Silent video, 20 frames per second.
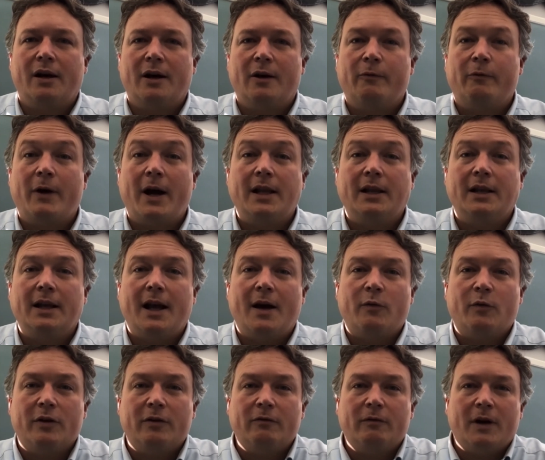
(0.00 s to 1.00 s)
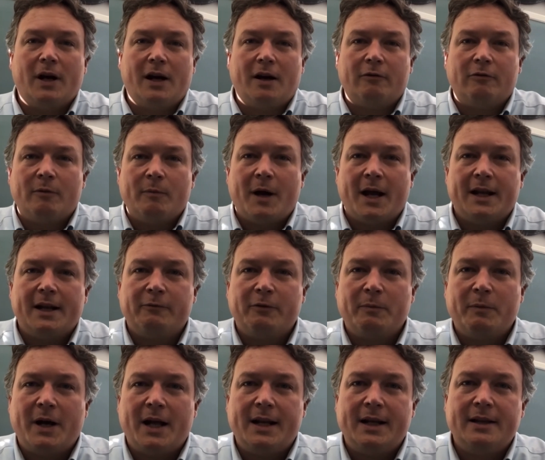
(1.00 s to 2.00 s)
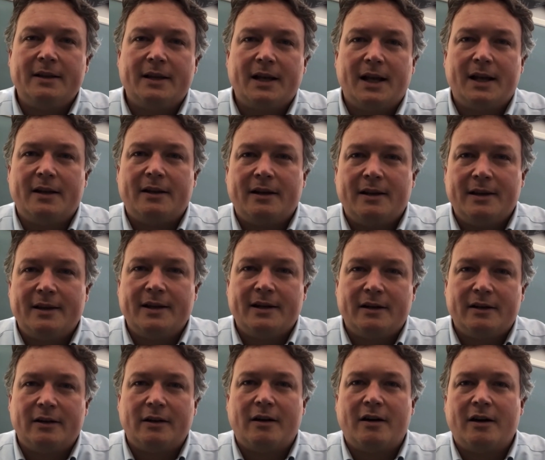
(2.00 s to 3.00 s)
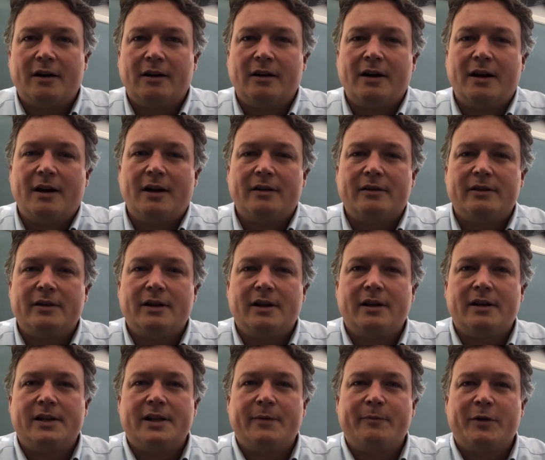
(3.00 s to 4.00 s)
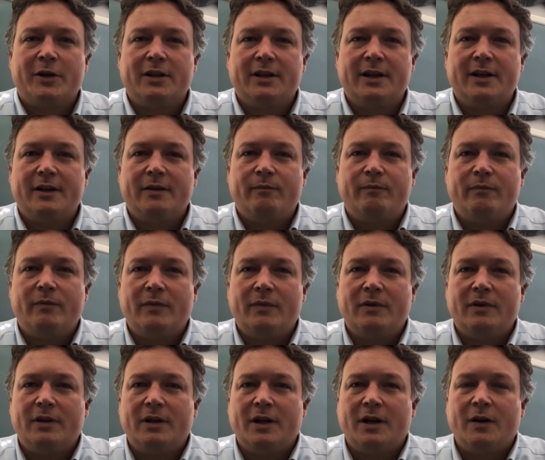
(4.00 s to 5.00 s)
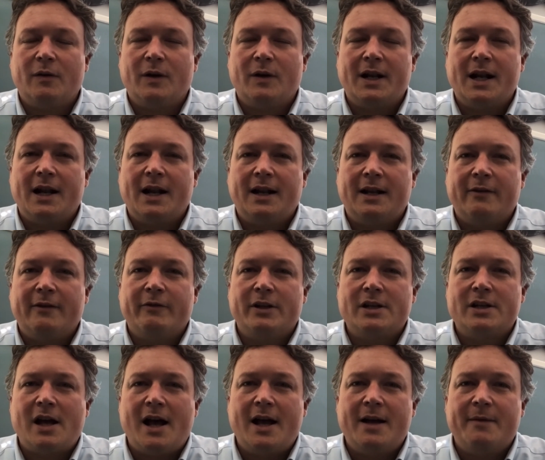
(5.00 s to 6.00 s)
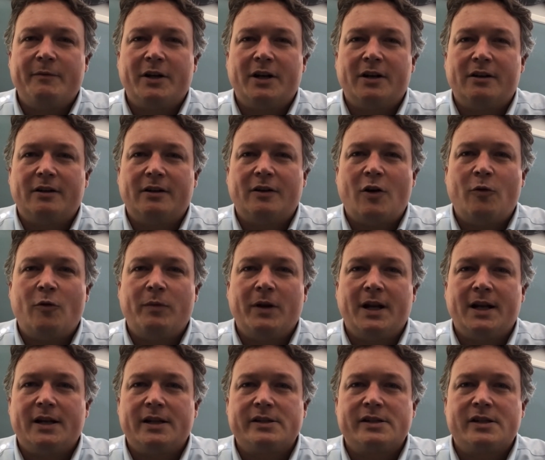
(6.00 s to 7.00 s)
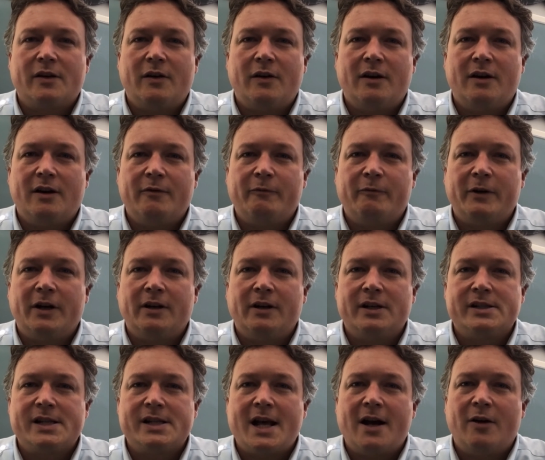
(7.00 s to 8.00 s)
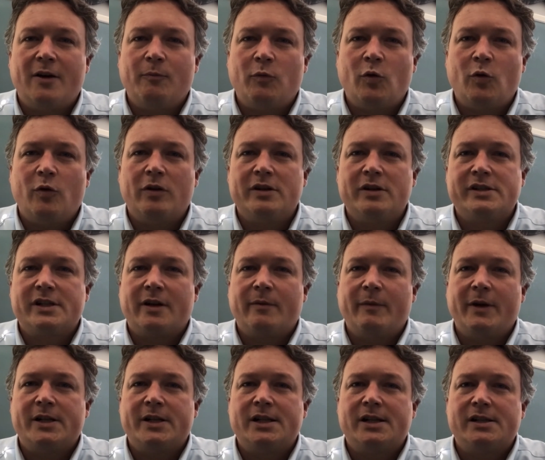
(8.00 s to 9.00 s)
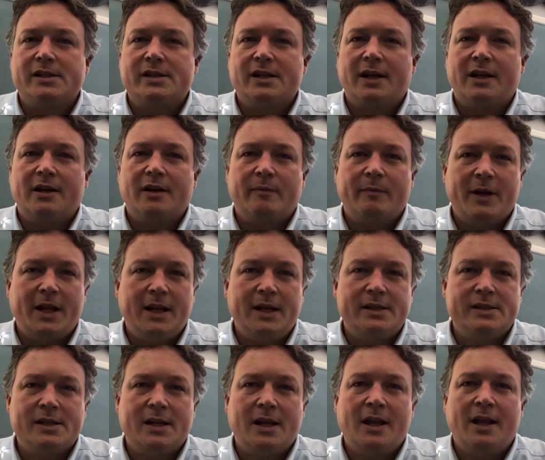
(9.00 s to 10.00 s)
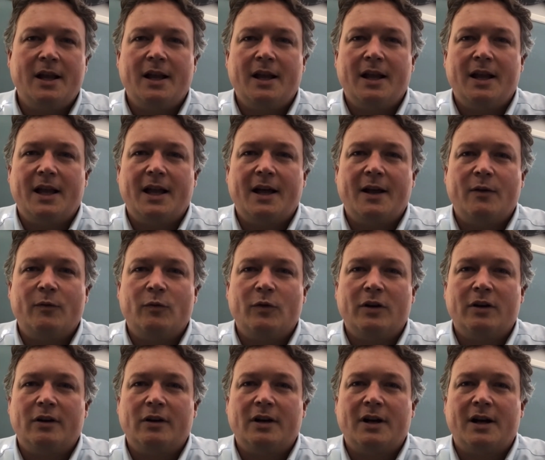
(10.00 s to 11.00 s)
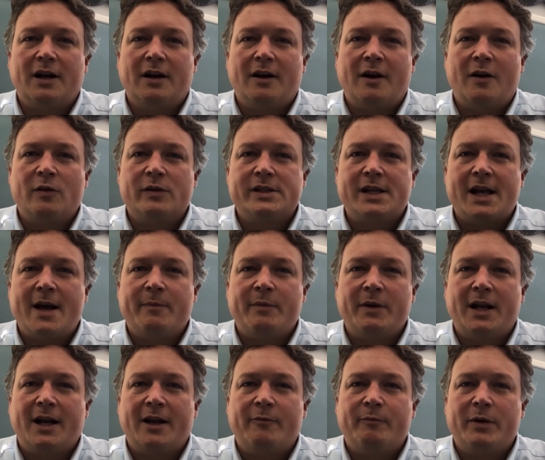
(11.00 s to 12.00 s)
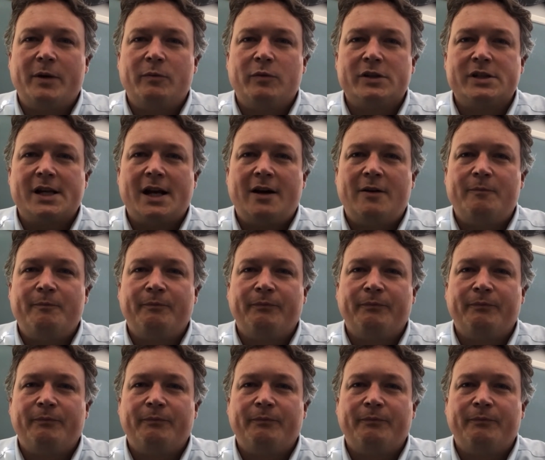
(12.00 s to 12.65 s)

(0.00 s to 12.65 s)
Finally, I would remind everybody that there are typically, at any given time, there are openings on various town boards, commissions, and committees, and we're always happy to have people's help.